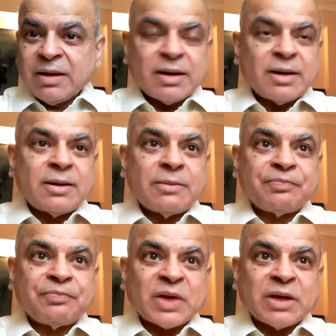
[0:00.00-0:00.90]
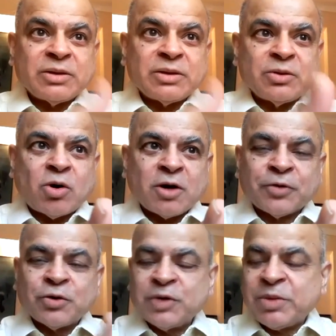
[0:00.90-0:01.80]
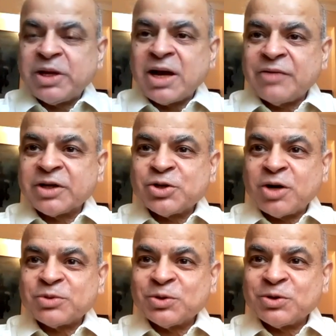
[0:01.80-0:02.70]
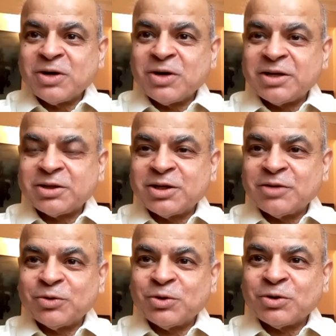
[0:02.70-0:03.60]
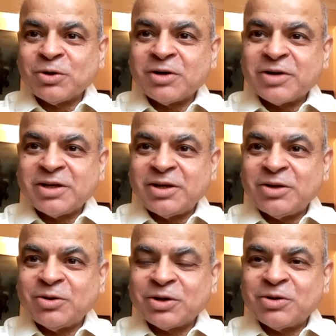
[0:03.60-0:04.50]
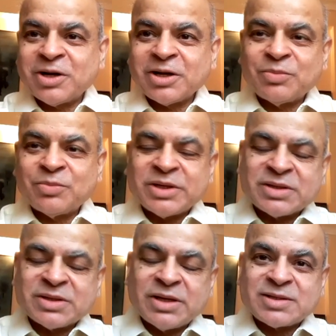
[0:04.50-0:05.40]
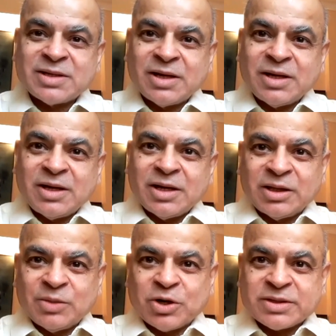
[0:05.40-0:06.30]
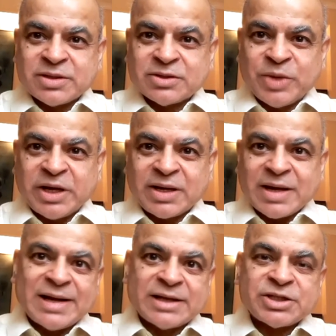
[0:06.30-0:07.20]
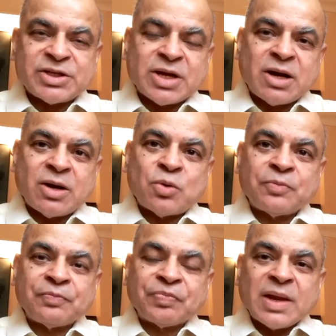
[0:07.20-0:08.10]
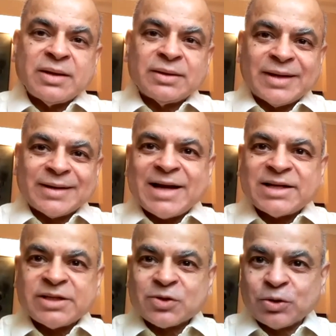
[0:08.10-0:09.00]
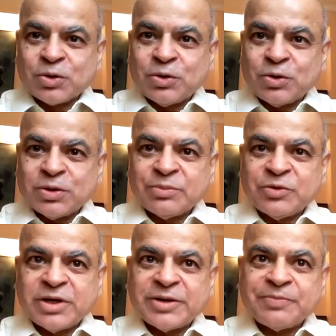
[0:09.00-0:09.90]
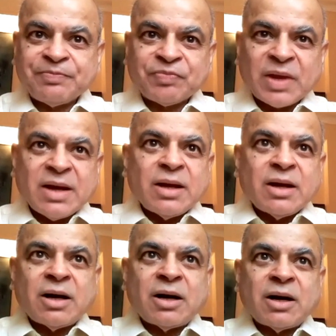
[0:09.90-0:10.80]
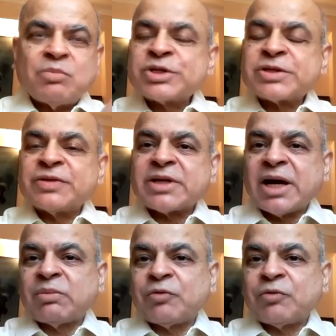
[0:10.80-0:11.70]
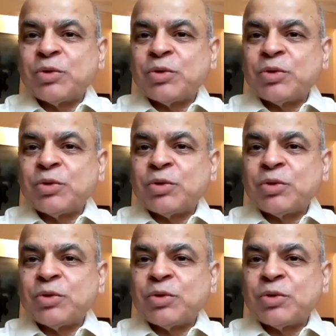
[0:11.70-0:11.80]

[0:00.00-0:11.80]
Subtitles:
All of you will be having a job sooner or later if you don't already, or you're running a business. In the process, you make cash. Now, that cash has got to go somewhere. Most of the time, if you